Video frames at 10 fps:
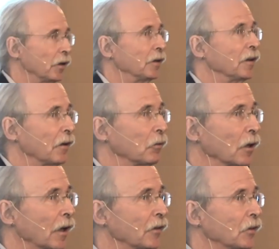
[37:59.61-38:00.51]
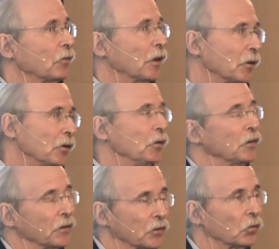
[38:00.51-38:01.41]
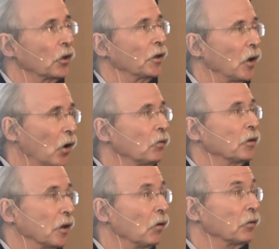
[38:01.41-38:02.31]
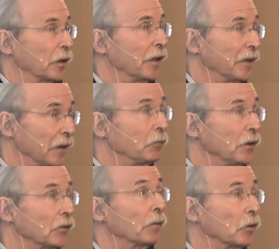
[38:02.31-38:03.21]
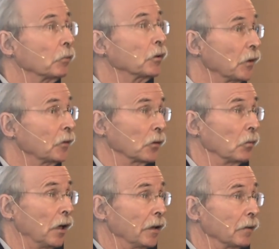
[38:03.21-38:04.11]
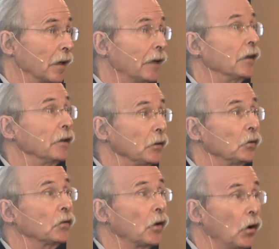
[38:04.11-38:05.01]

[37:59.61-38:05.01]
it, and I realized if they're using this word over and over again, they mean something particular by it. And they used